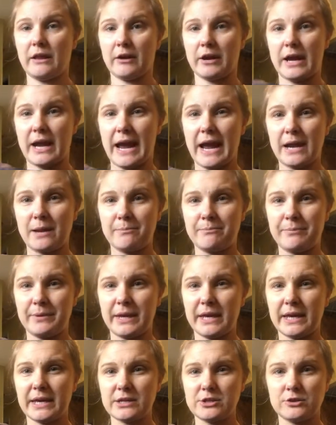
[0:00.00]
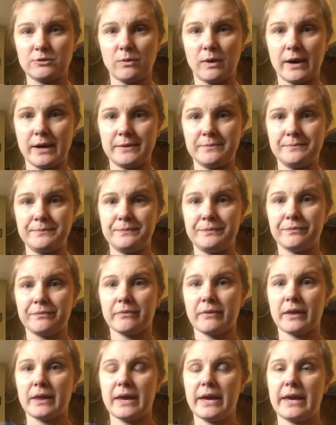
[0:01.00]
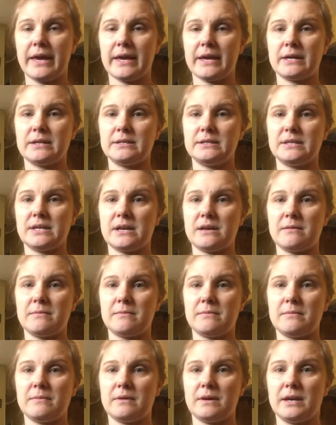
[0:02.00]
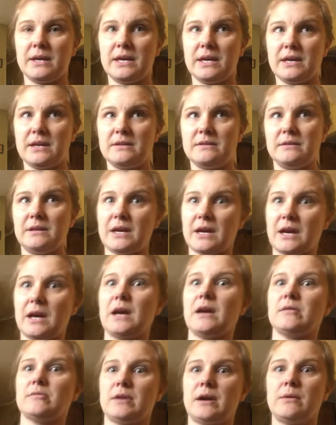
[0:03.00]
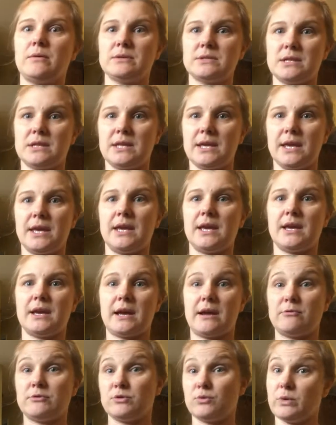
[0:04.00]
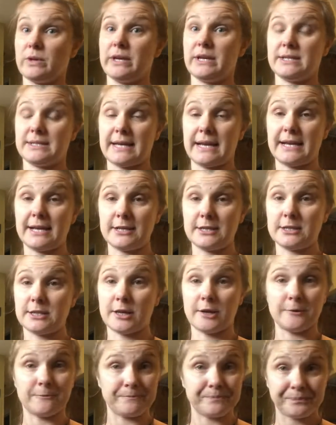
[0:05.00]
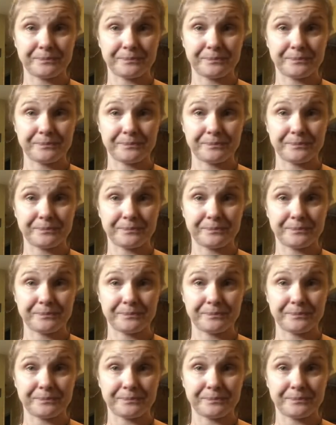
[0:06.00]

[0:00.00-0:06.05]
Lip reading: I had a pinkish one, and again, yeah, I wasn't thinking. I was really excited, so